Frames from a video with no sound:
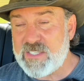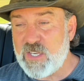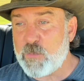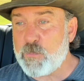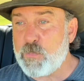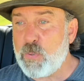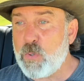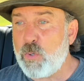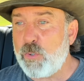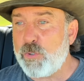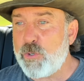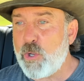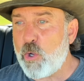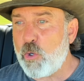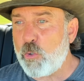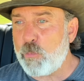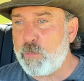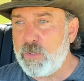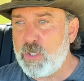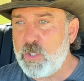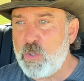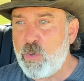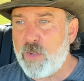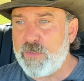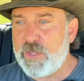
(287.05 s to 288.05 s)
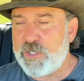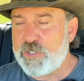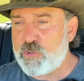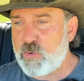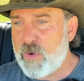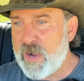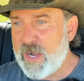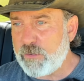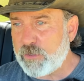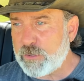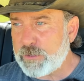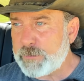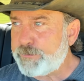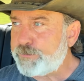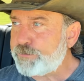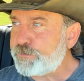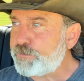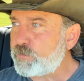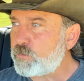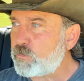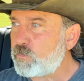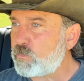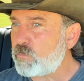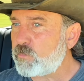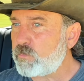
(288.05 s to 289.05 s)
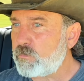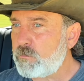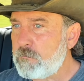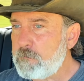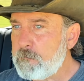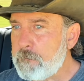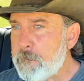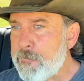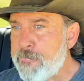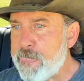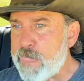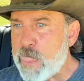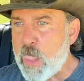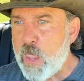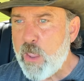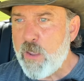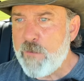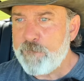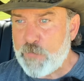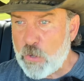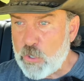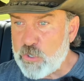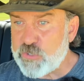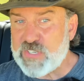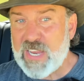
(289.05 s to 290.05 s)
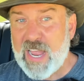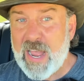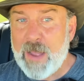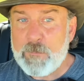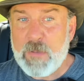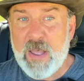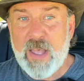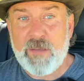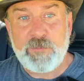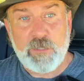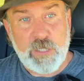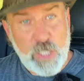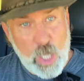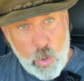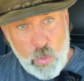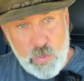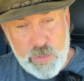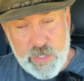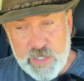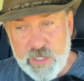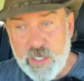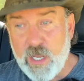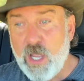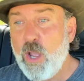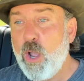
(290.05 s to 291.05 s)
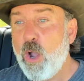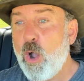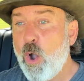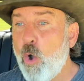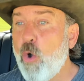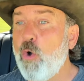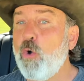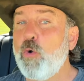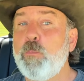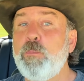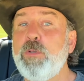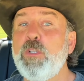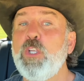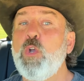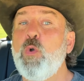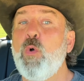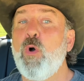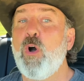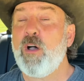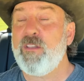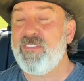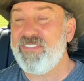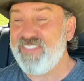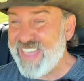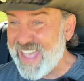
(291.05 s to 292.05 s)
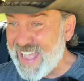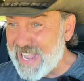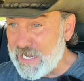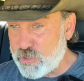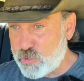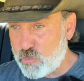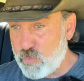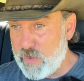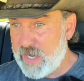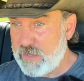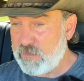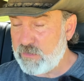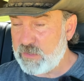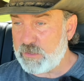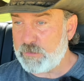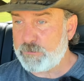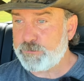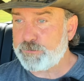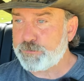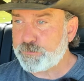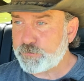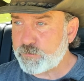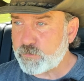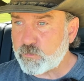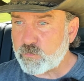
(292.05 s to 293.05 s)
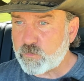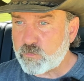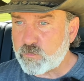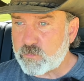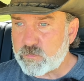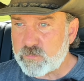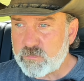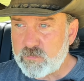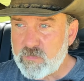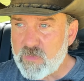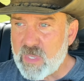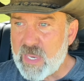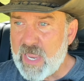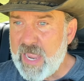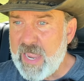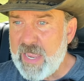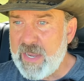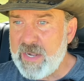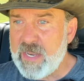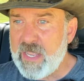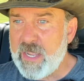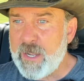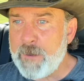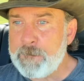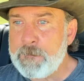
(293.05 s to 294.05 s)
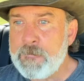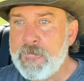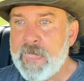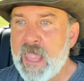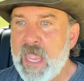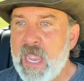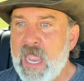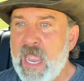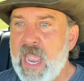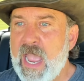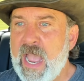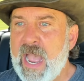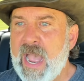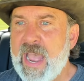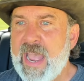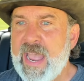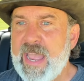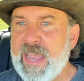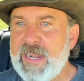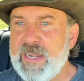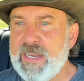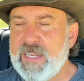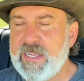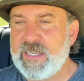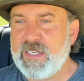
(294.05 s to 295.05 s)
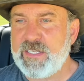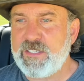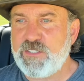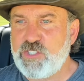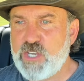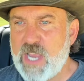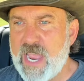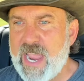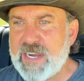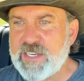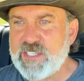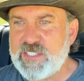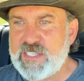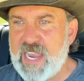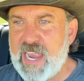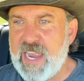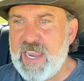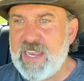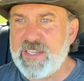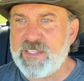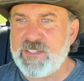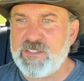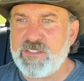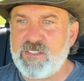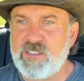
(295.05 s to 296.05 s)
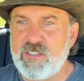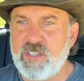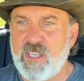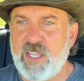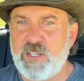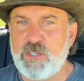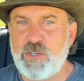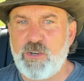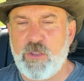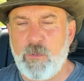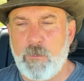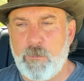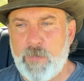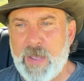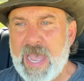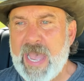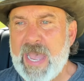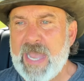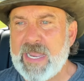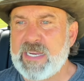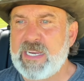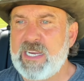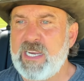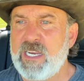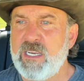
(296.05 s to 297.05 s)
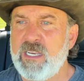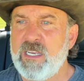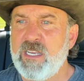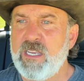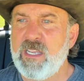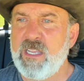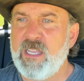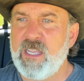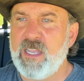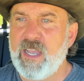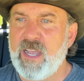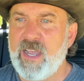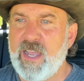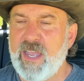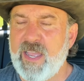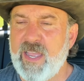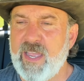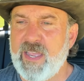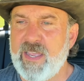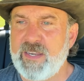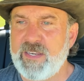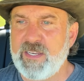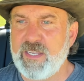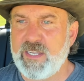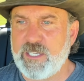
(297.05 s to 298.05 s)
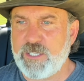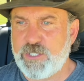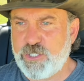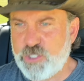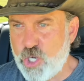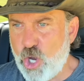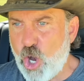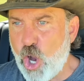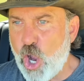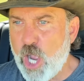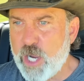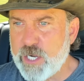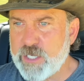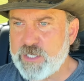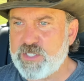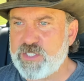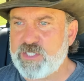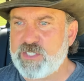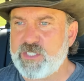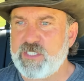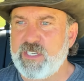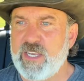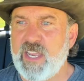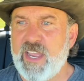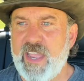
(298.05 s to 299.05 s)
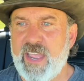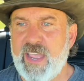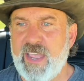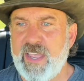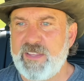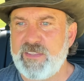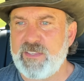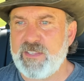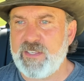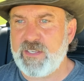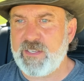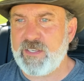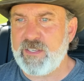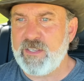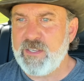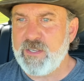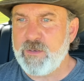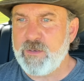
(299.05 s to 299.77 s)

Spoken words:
pulled old Blue on the trailer. First time I've loaded old Blue on that trailer. And I had jack stands under the back. I had chocks. I had the